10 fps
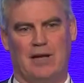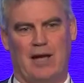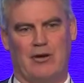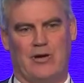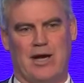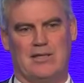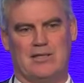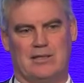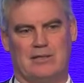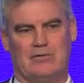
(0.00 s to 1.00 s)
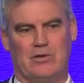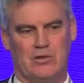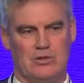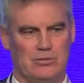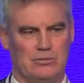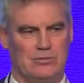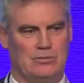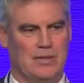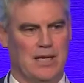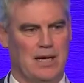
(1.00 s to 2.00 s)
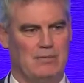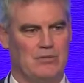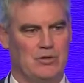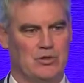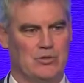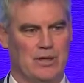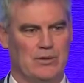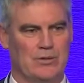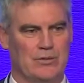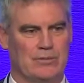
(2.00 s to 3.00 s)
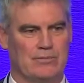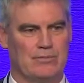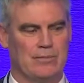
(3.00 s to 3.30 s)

and creating the virtual, um, virtual records.